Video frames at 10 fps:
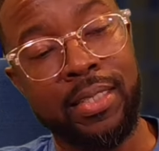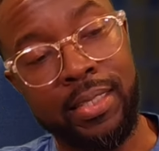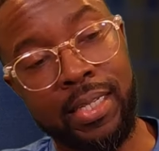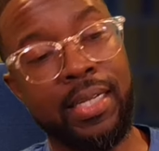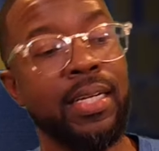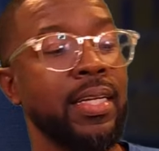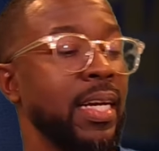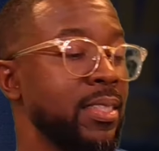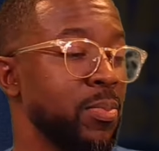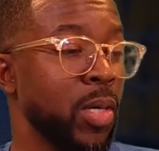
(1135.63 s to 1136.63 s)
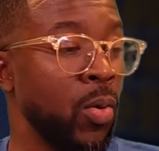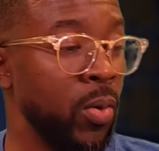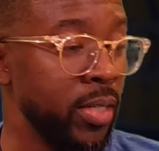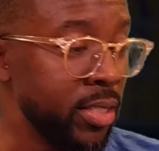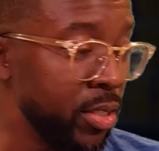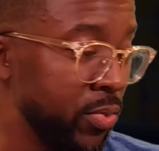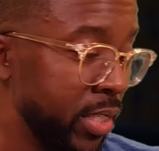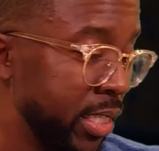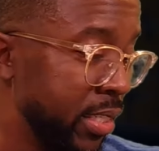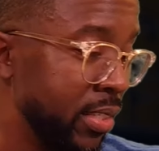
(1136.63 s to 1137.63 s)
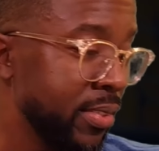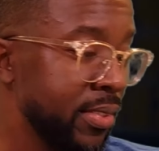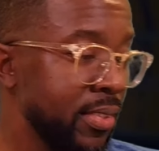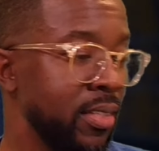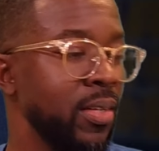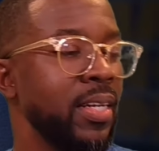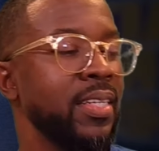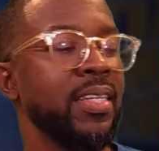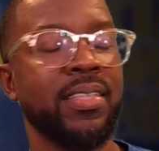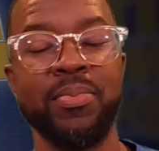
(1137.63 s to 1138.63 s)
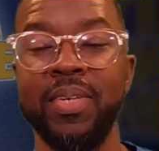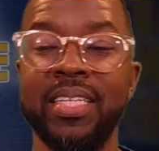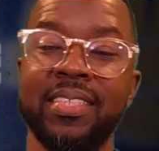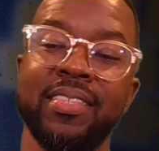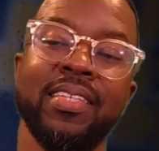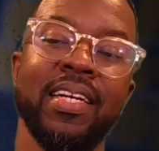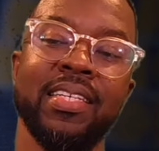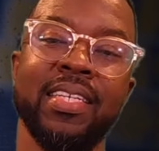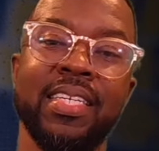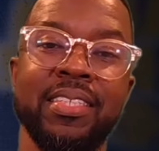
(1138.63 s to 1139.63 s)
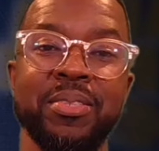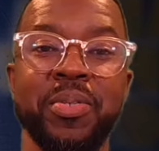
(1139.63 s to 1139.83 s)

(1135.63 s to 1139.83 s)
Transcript: I got some coins over here. All right, I can give you some